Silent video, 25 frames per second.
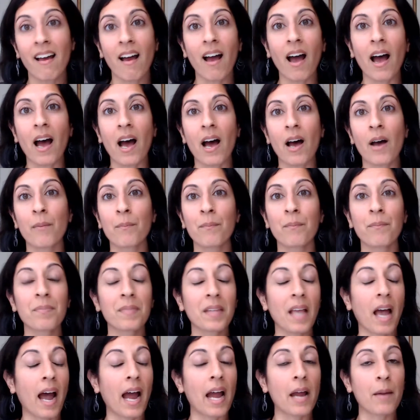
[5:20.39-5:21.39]

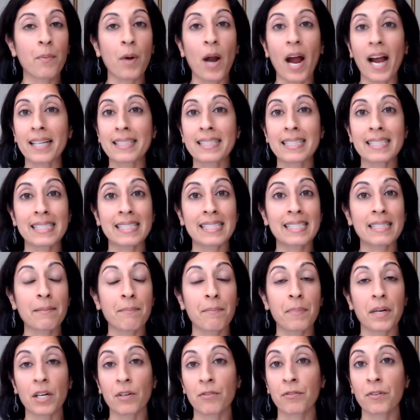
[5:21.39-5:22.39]
I practice
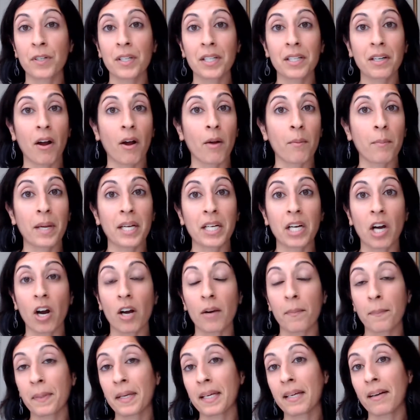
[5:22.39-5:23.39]
barefoot on my
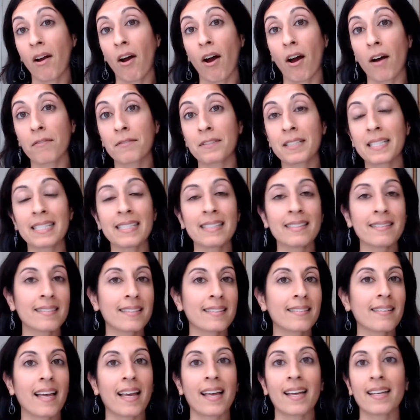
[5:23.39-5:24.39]
carpet
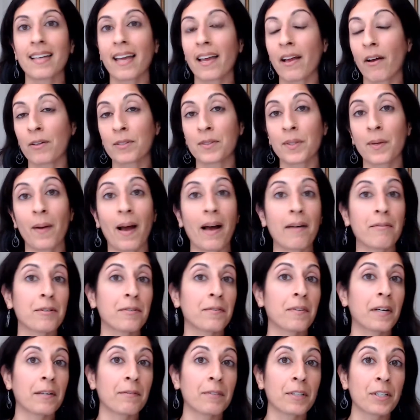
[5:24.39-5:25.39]
often, and I also have a
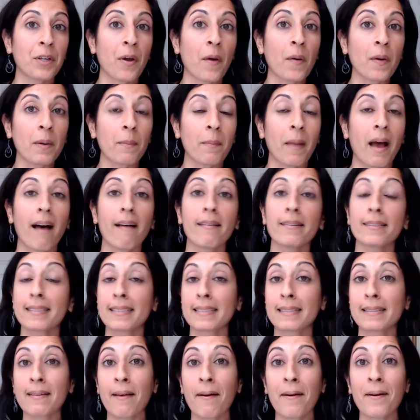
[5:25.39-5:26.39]
favorite yoga mat.
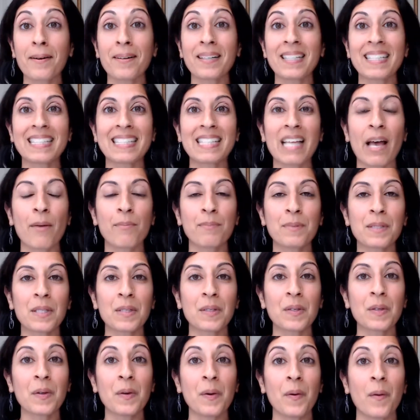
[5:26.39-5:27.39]
So it's up
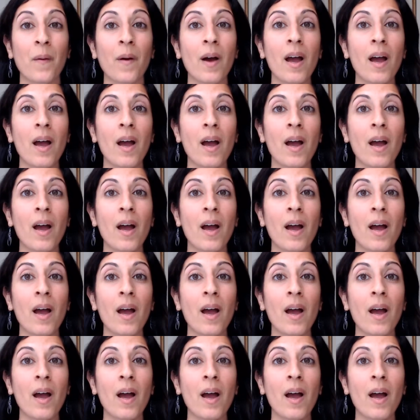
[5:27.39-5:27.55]
to you.